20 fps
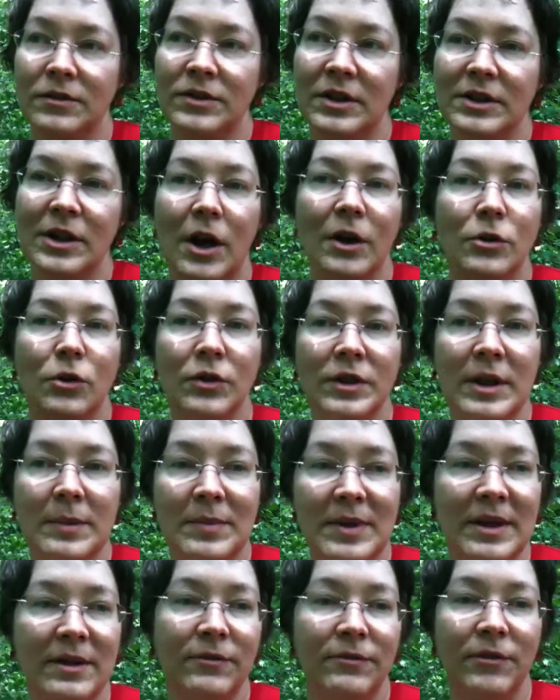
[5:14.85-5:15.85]
to not only
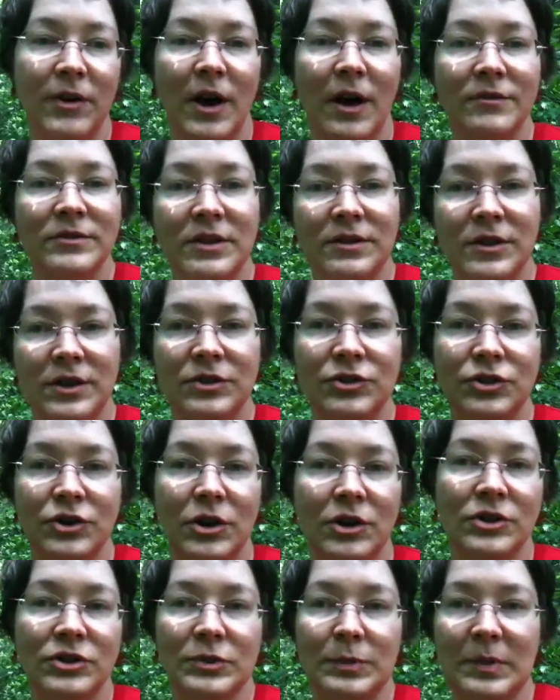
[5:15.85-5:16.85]
be involved in the
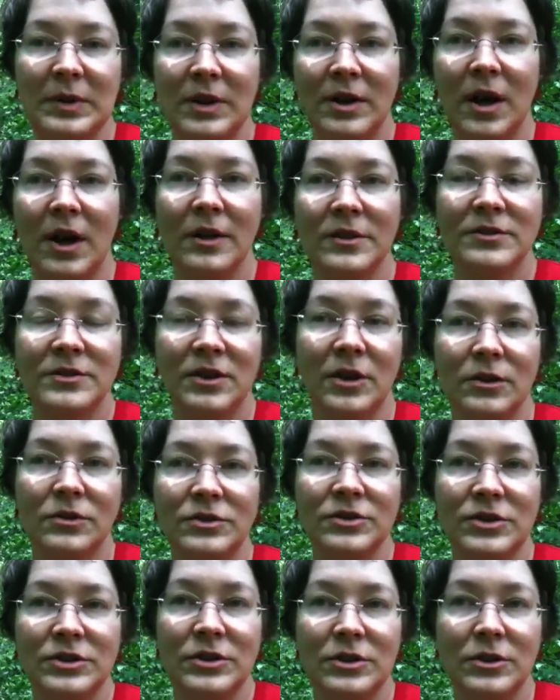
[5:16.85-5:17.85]
church, but also
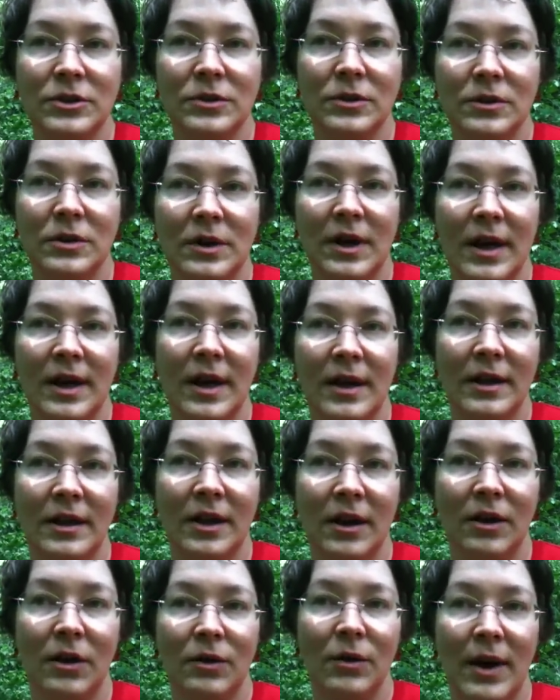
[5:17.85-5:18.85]
to,
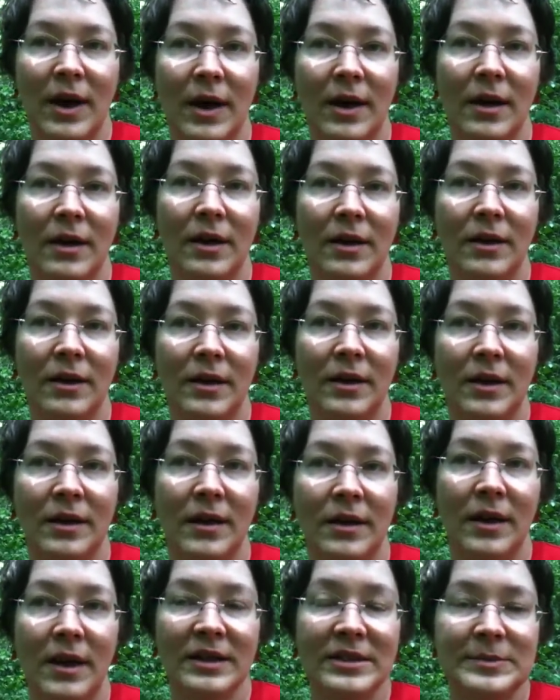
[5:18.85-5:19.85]
you know,
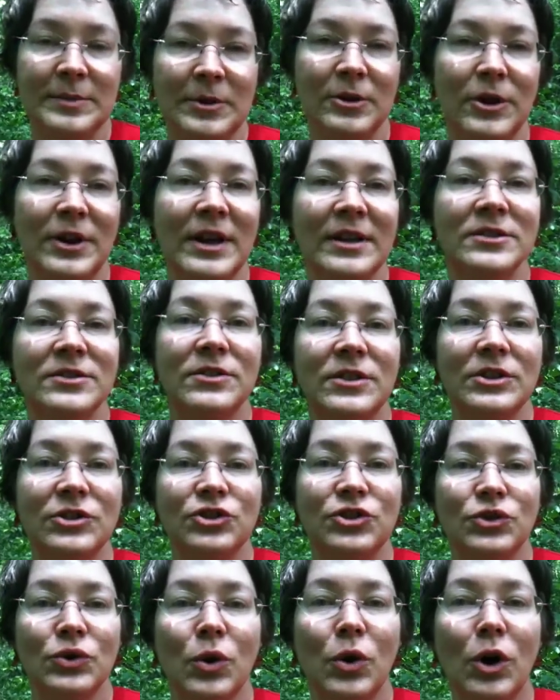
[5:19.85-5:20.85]
experience the
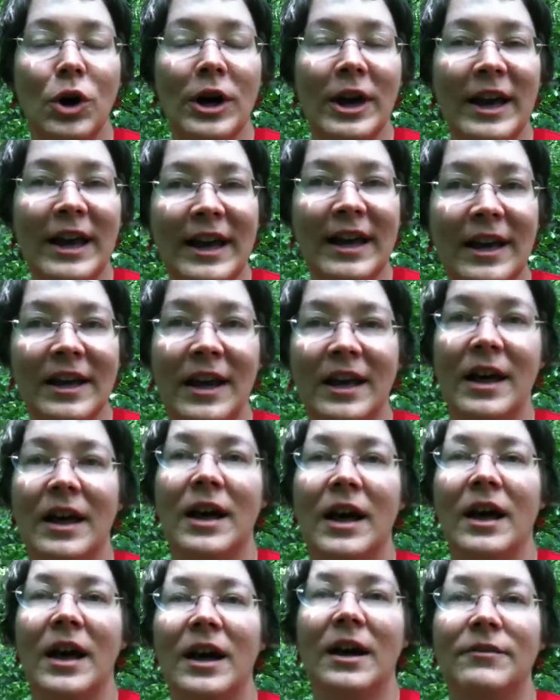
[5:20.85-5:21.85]
joy
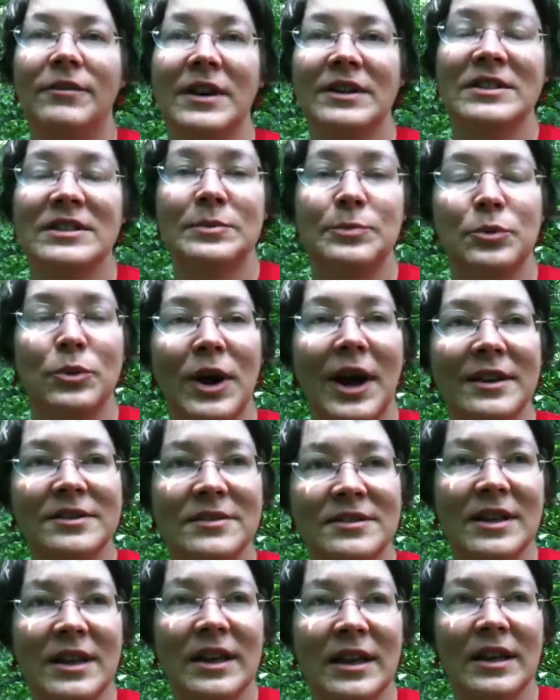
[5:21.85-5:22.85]
of
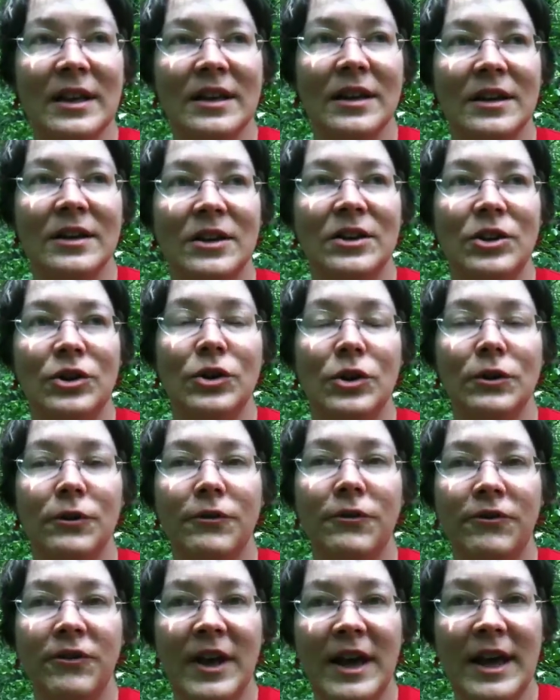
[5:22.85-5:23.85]
expressing your
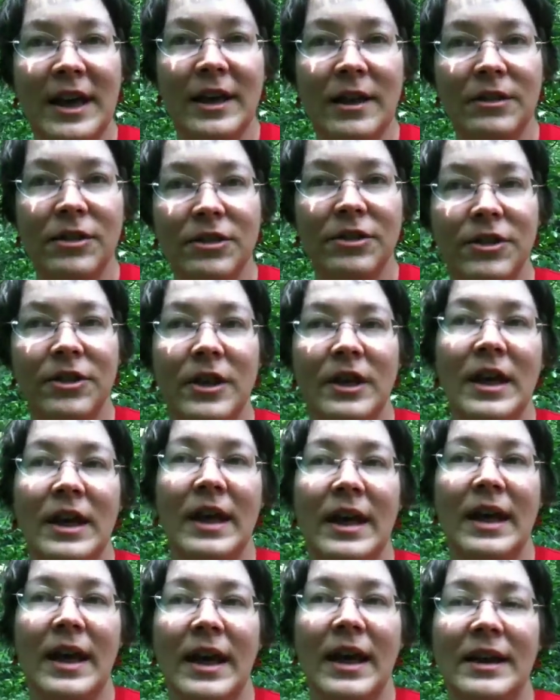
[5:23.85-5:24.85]
faith
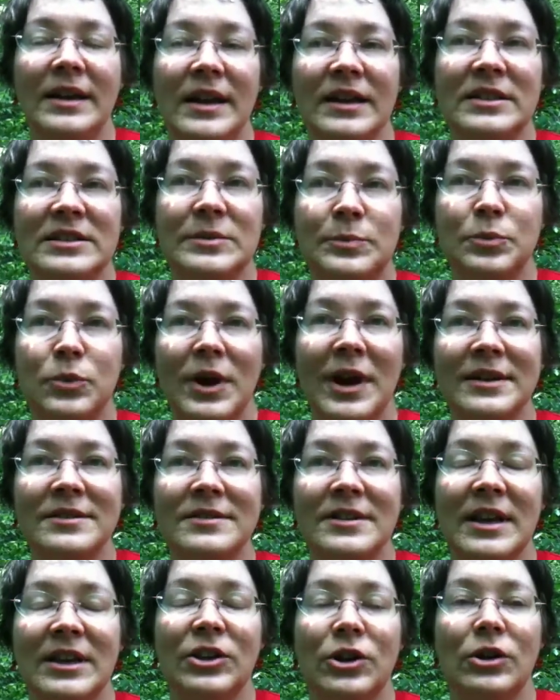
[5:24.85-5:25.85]
and
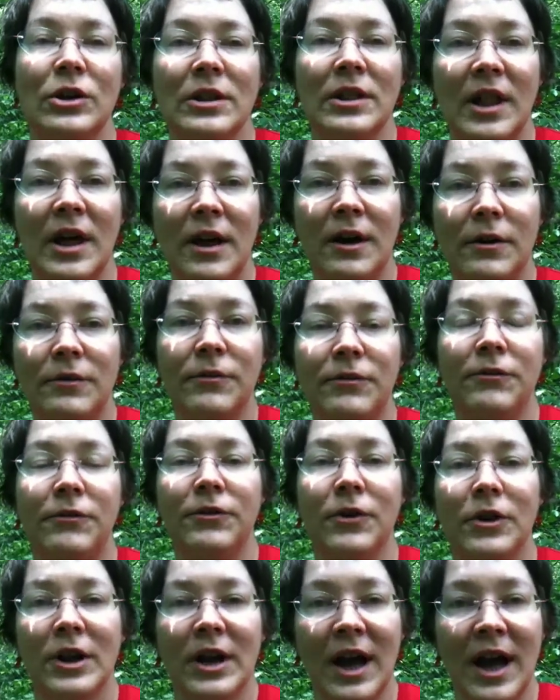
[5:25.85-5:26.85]
expressing your love
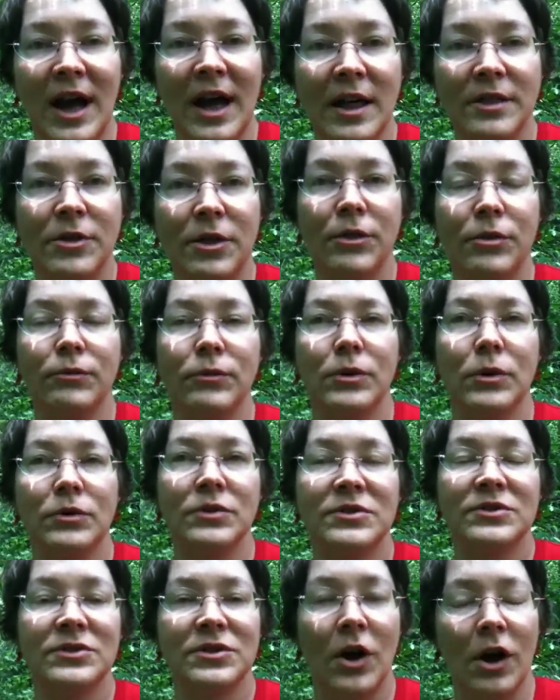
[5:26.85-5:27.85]
for God
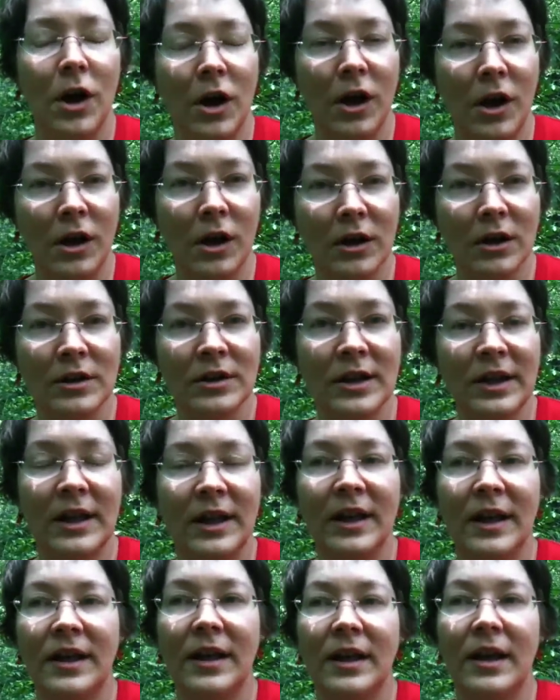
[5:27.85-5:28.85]
through song.
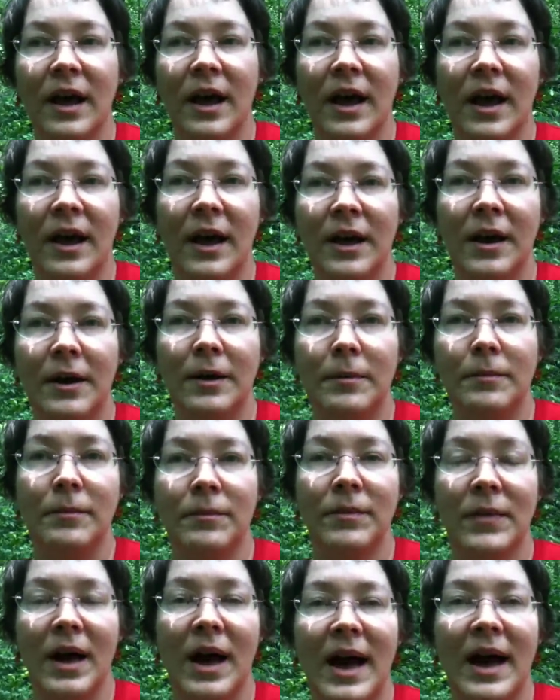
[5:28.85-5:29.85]
Um,
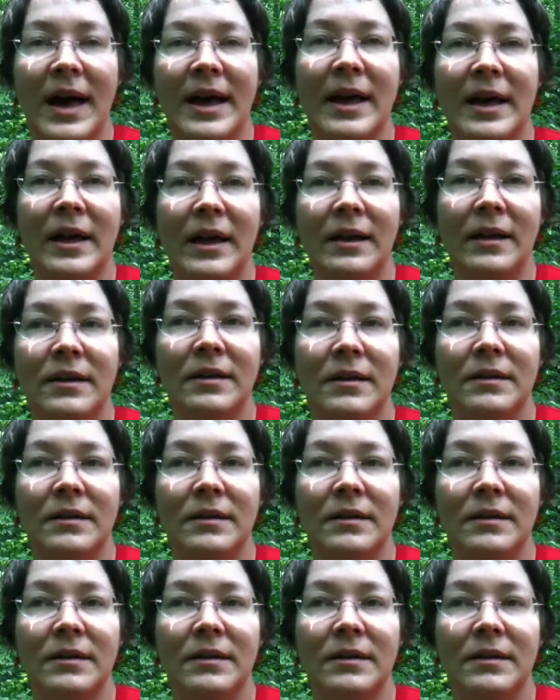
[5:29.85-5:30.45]
I,